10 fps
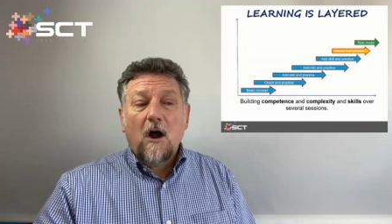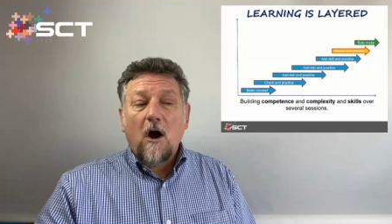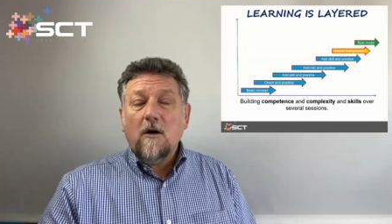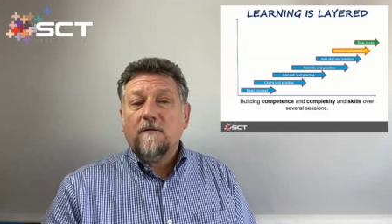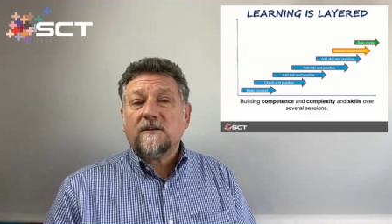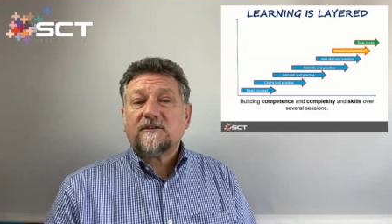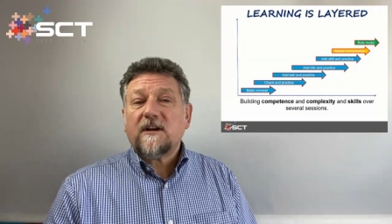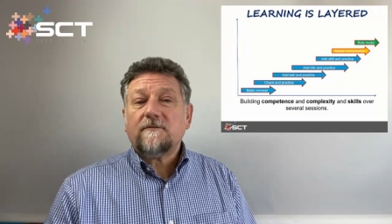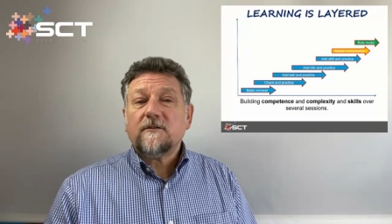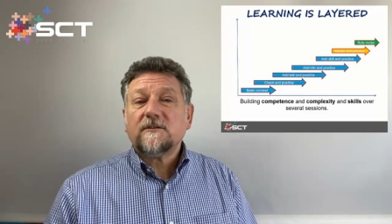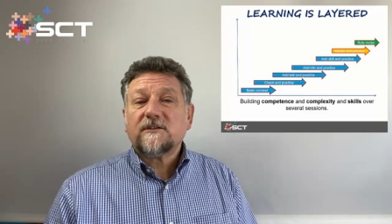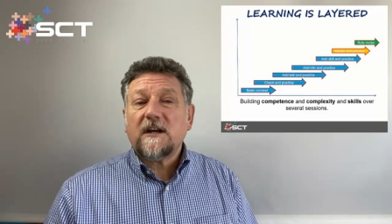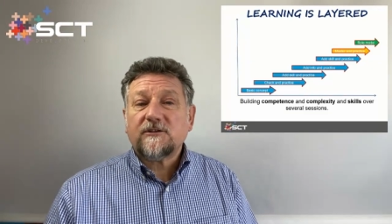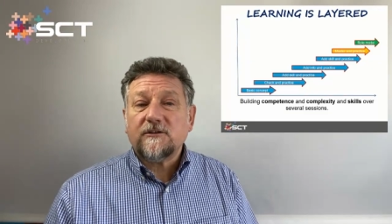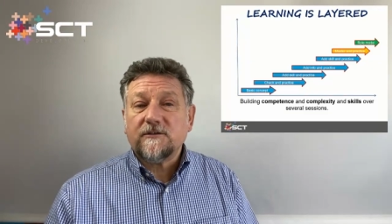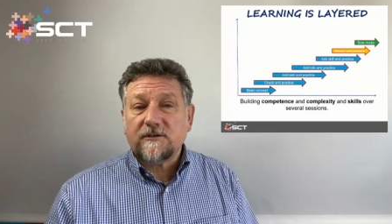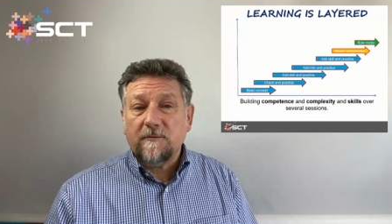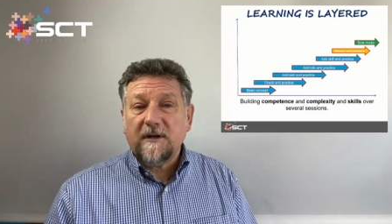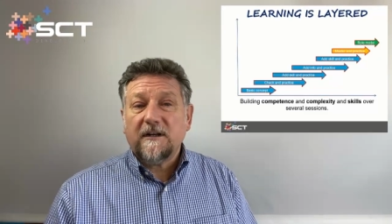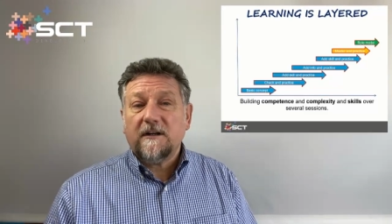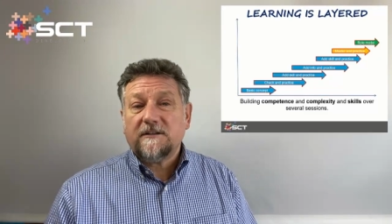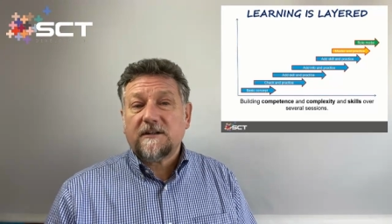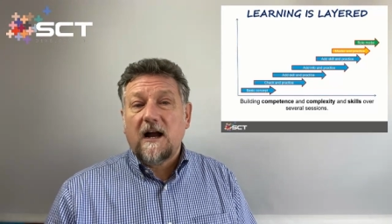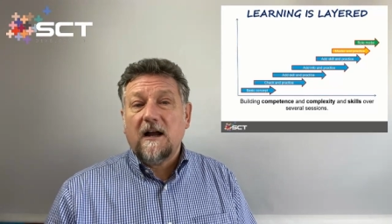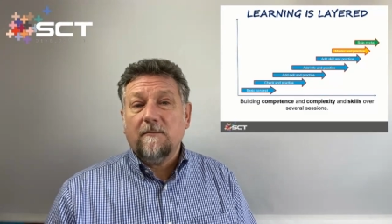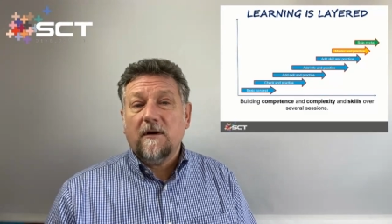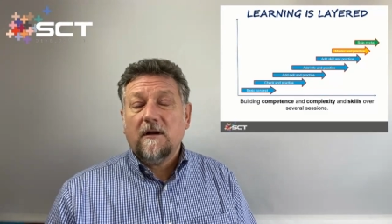over several sessions, a bit at a time.